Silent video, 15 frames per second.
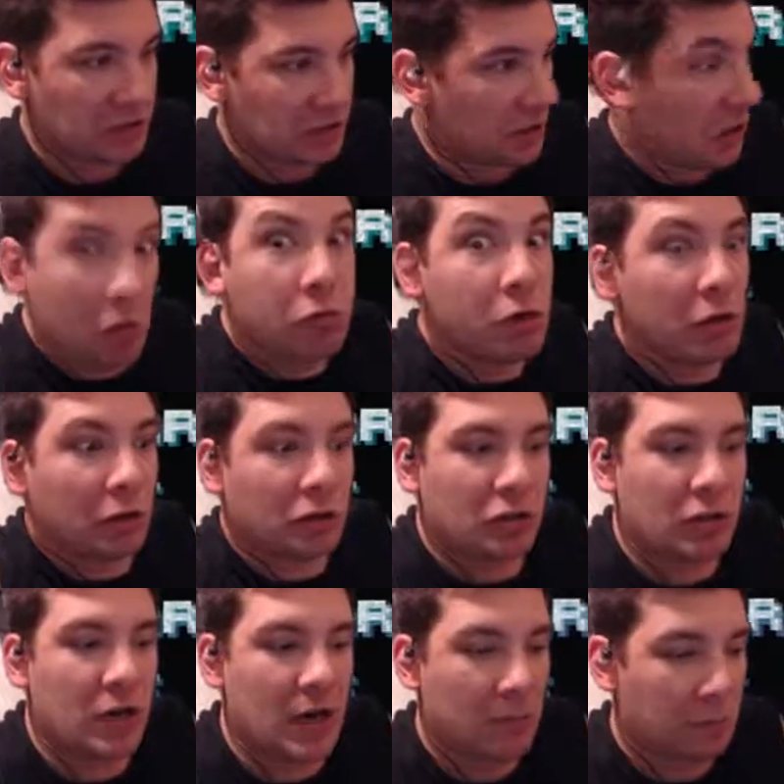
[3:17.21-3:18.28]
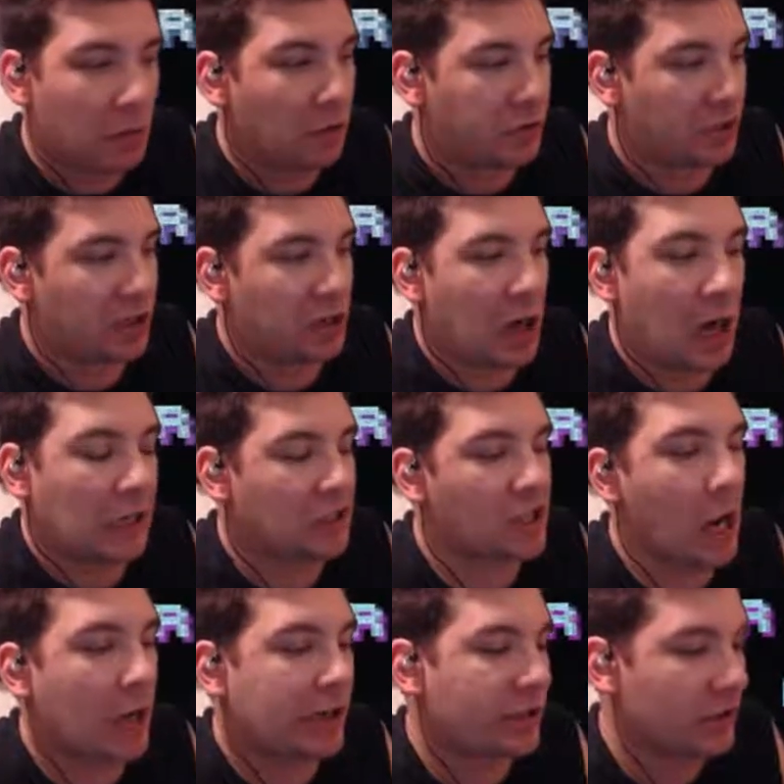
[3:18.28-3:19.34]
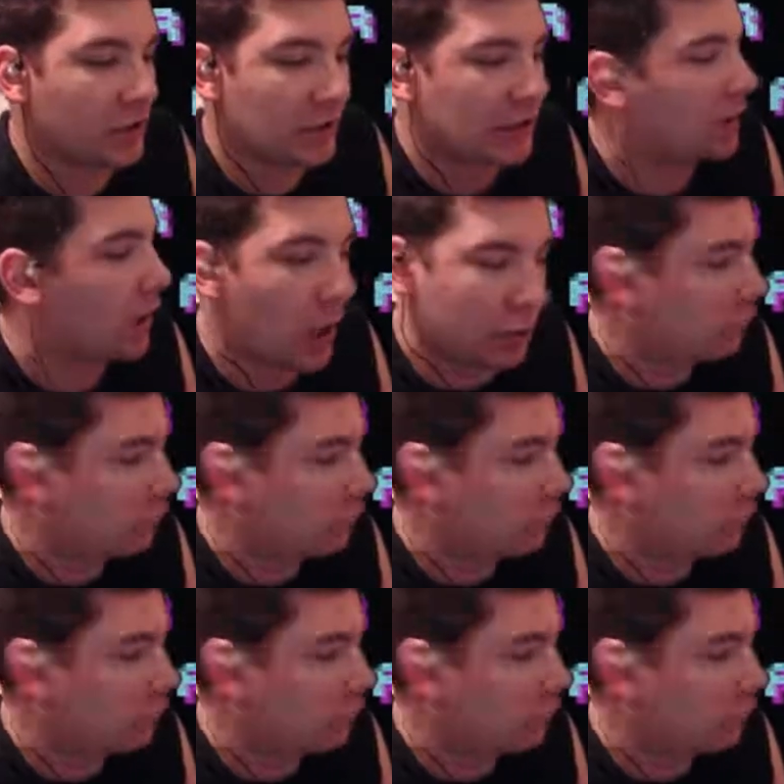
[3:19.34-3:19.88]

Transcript: a nuclear strike on both the United States and